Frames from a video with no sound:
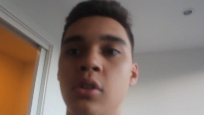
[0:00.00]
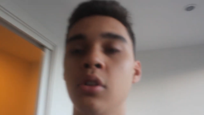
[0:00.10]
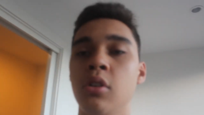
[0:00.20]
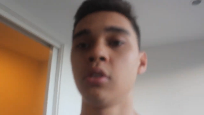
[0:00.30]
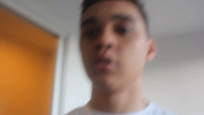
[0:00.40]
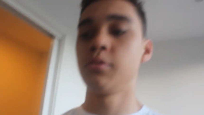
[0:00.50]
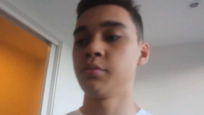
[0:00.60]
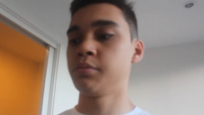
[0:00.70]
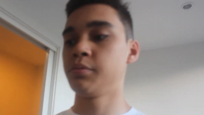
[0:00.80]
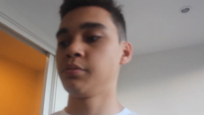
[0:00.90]

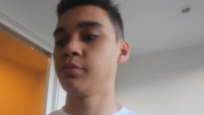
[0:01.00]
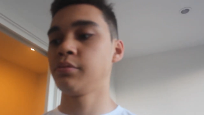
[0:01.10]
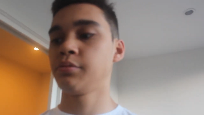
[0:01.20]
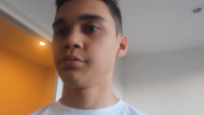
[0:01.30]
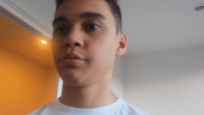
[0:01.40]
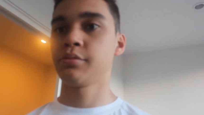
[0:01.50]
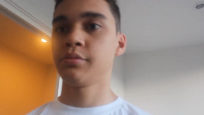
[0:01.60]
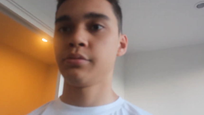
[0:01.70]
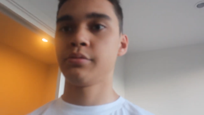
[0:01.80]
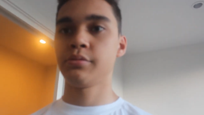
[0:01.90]

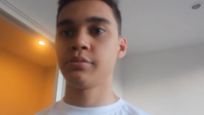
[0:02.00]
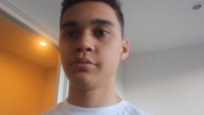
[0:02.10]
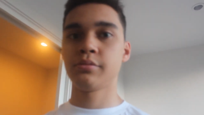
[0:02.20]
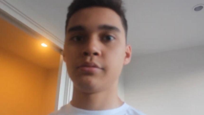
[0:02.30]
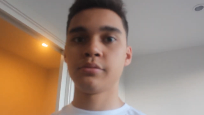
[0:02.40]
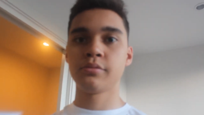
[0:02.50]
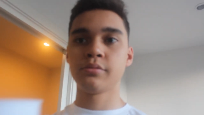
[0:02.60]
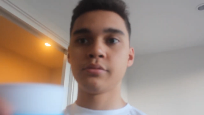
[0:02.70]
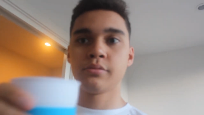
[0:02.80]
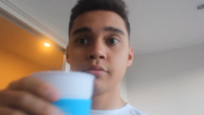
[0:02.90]

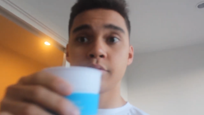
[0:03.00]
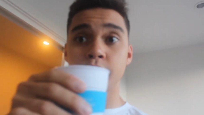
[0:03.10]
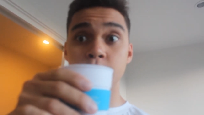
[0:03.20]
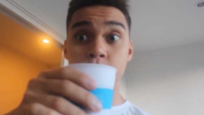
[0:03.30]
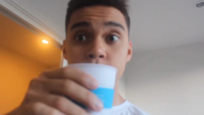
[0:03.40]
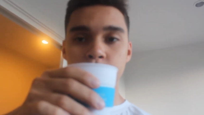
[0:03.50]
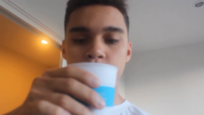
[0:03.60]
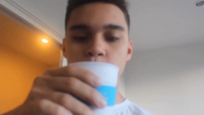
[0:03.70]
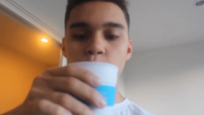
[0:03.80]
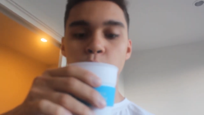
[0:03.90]

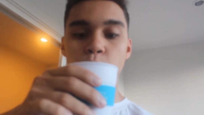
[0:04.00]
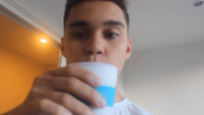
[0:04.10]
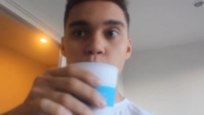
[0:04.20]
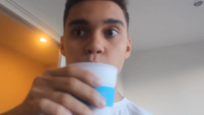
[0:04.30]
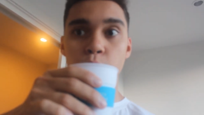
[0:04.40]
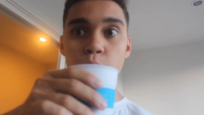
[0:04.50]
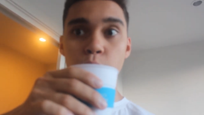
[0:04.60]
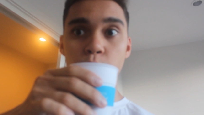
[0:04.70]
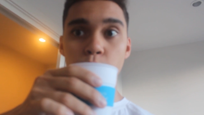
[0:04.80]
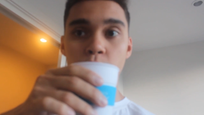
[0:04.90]

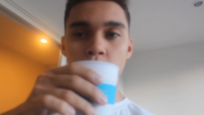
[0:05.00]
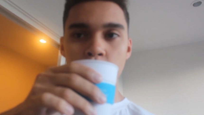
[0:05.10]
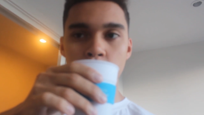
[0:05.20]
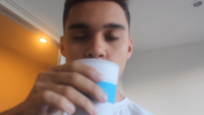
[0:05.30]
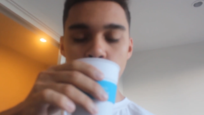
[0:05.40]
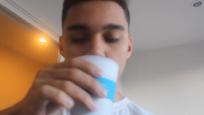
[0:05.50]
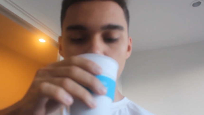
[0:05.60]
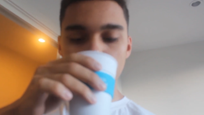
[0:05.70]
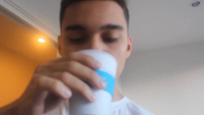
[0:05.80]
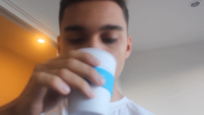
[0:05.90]

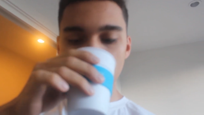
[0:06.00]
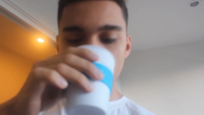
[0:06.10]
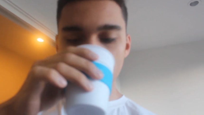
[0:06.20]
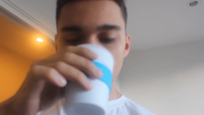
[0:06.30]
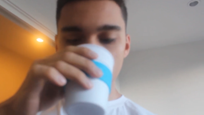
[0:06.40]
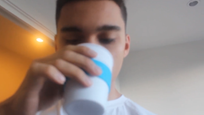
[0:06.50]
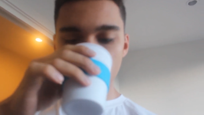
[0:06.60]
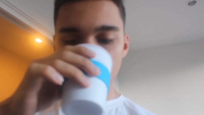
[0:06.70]
[no speech]